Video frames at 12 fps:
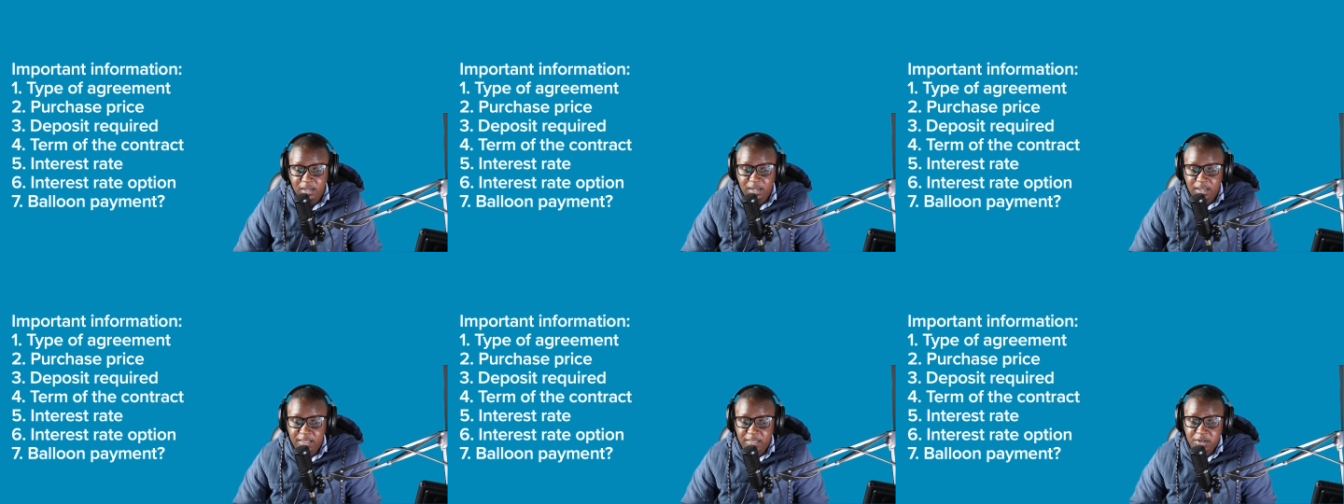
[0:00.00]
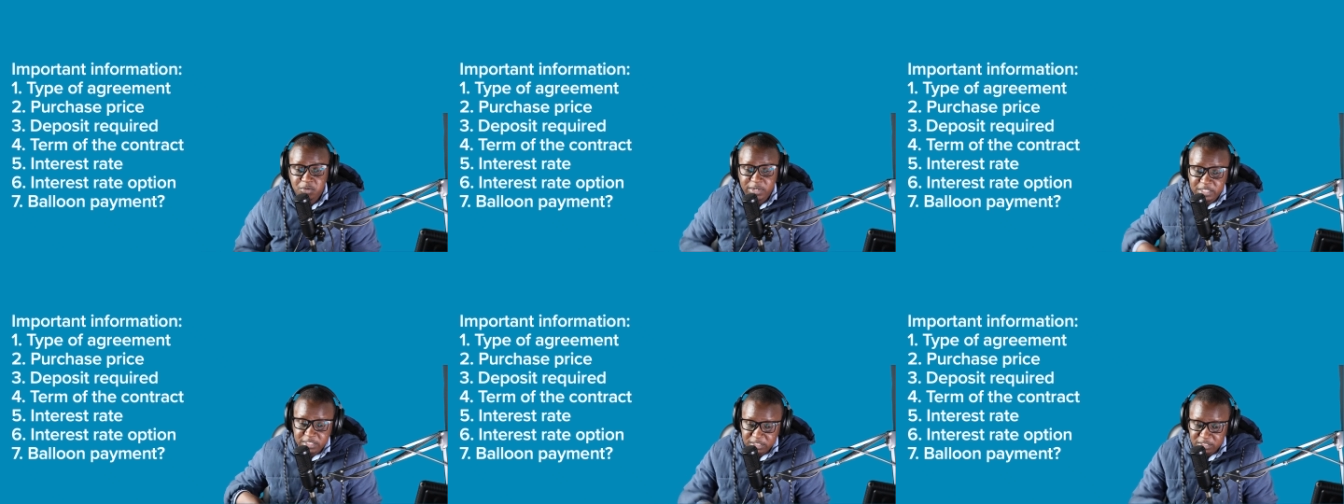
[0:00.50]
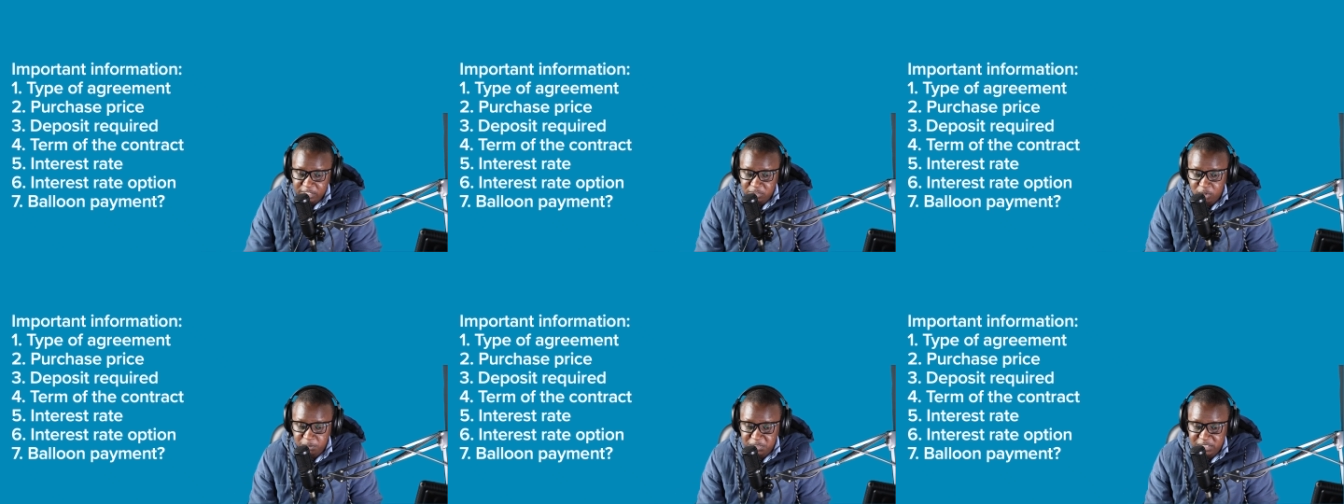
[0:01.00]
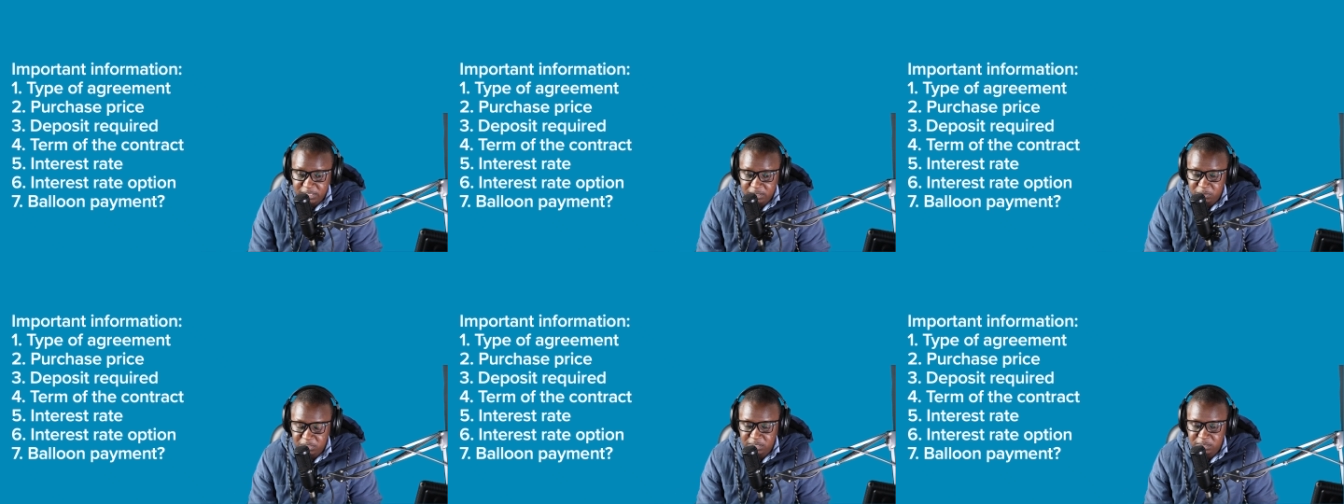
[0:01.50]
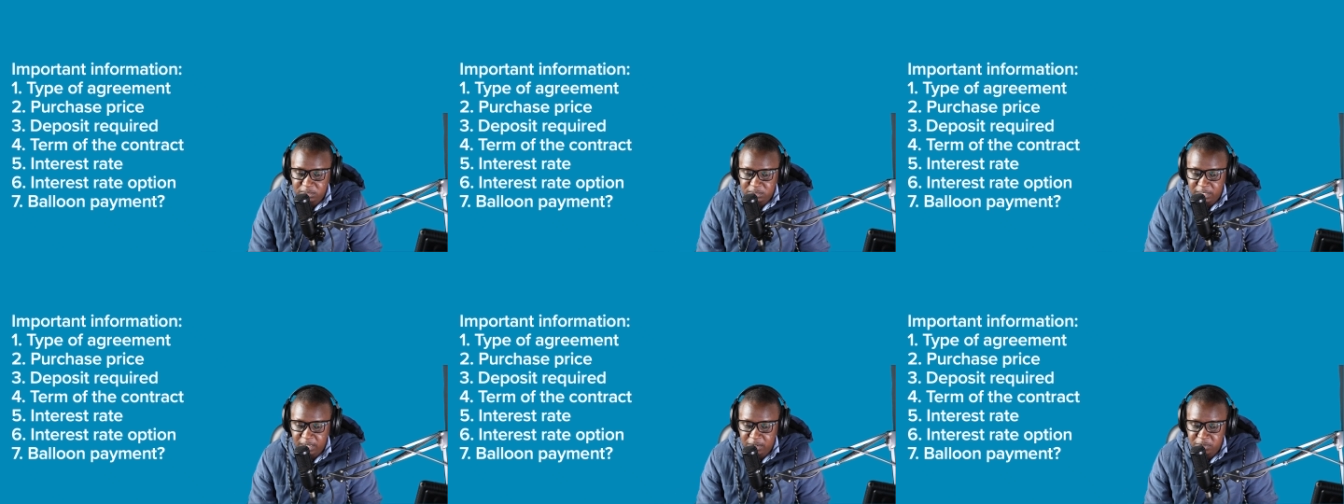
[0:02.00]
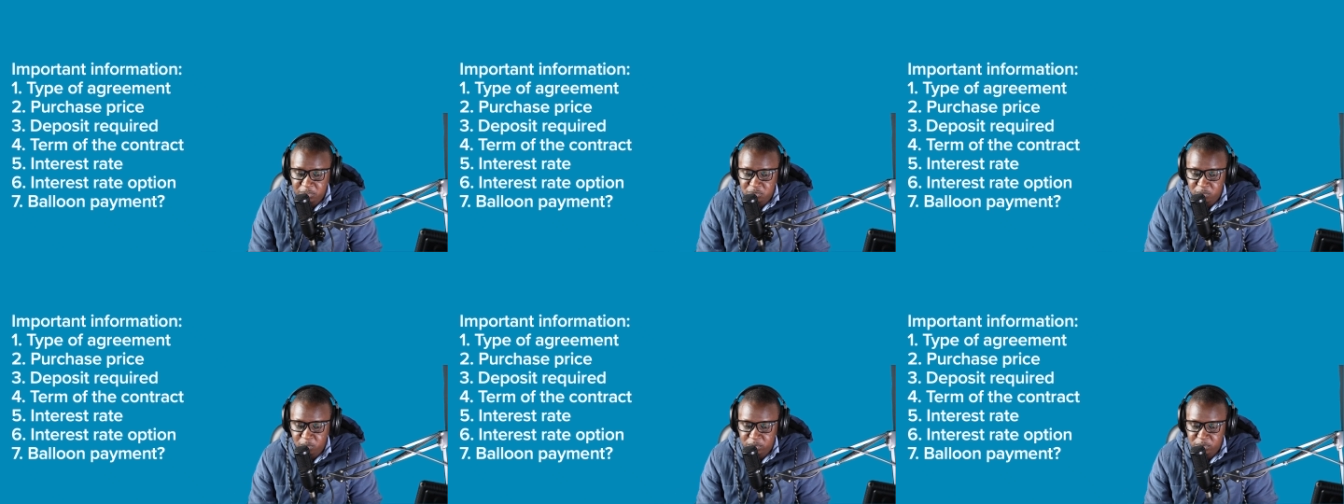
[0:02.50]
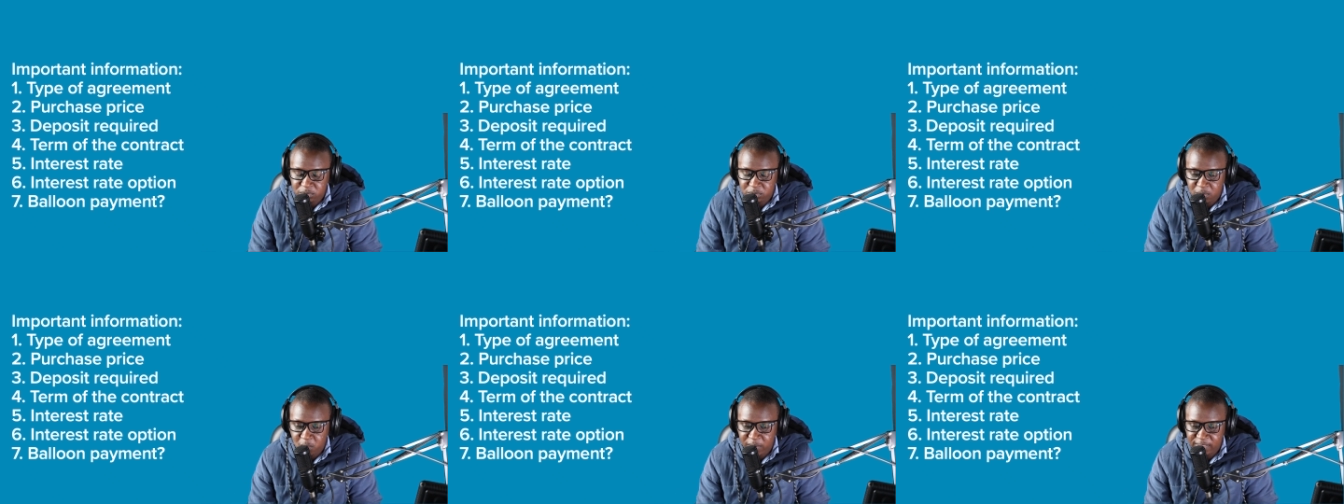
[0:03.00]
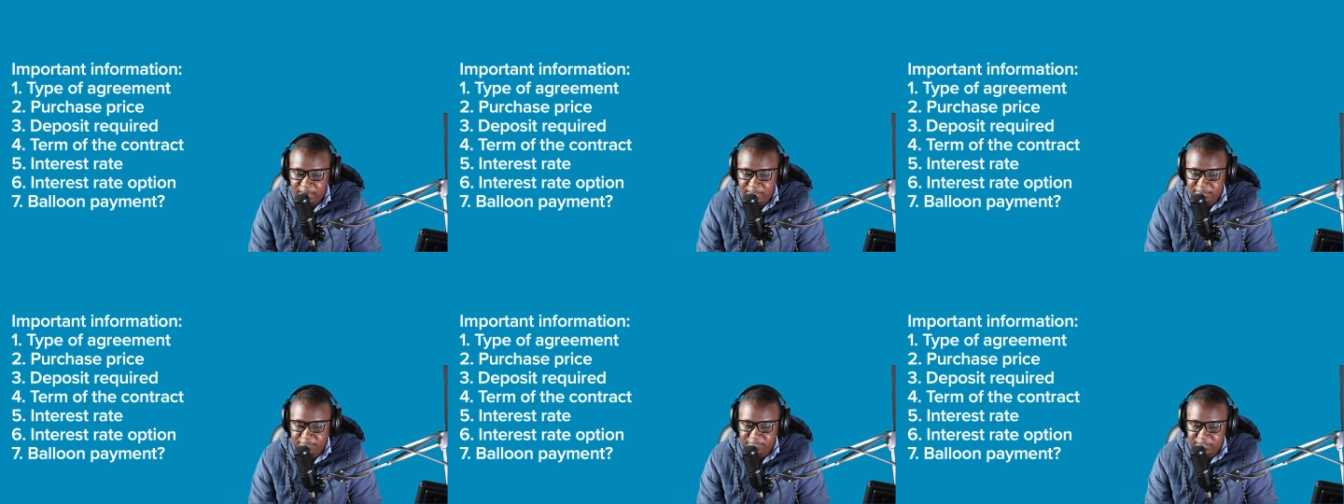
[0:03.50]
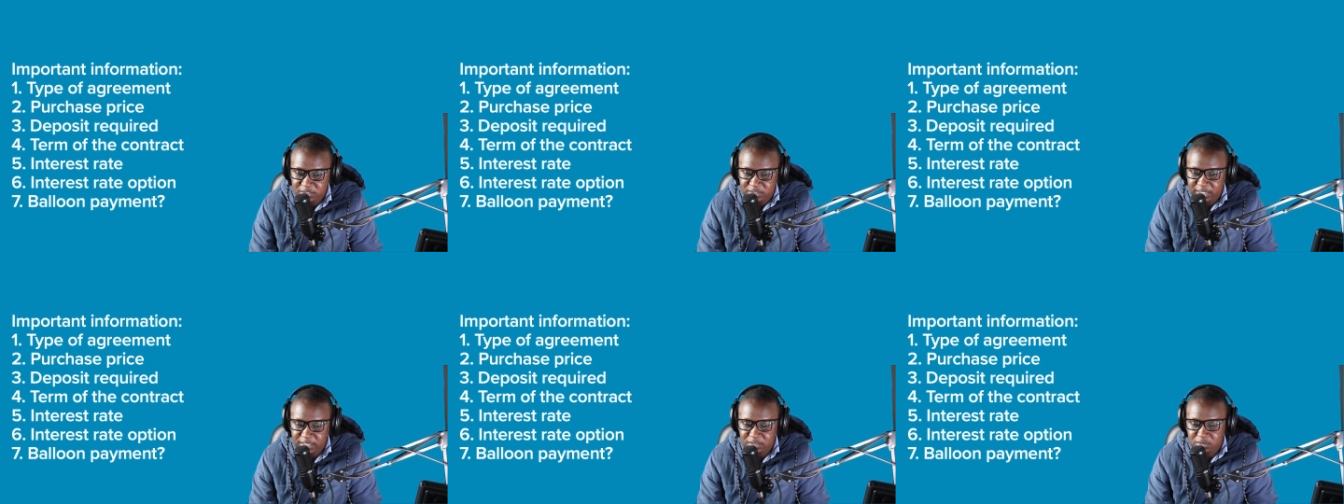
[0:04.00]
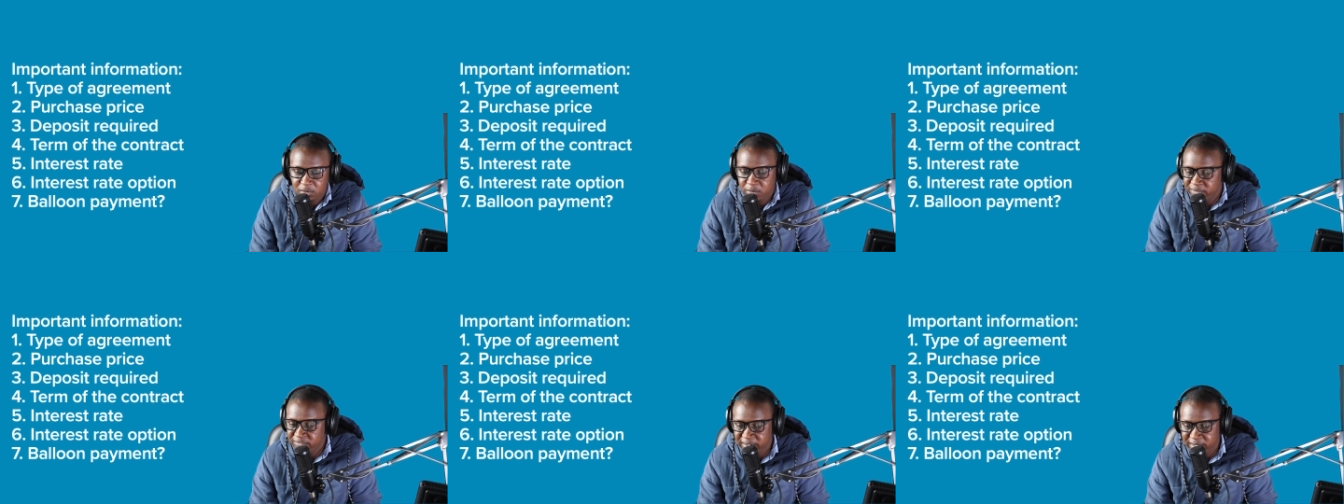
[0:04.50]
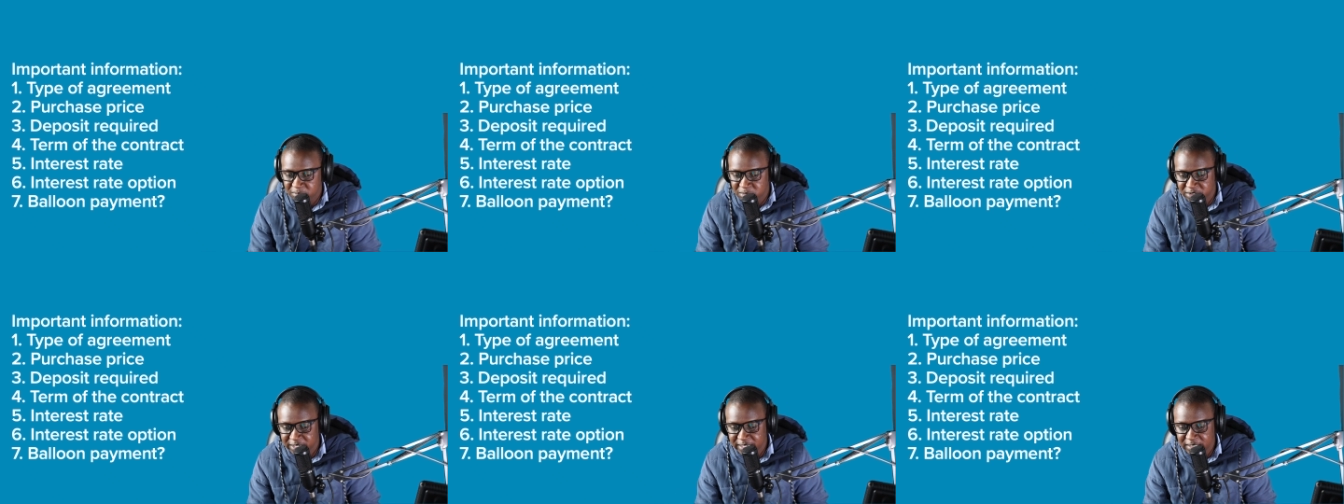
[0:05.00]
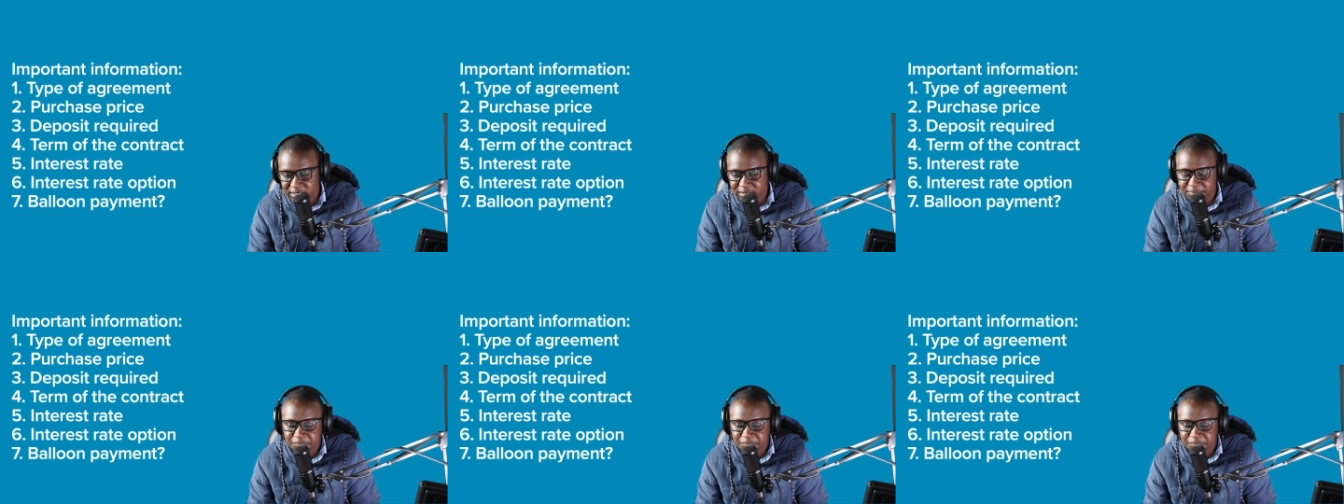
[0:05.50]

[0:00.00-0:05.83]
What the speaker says: And then your interest rate option, which is you need to know whether it's a fixed rate or a variable rate.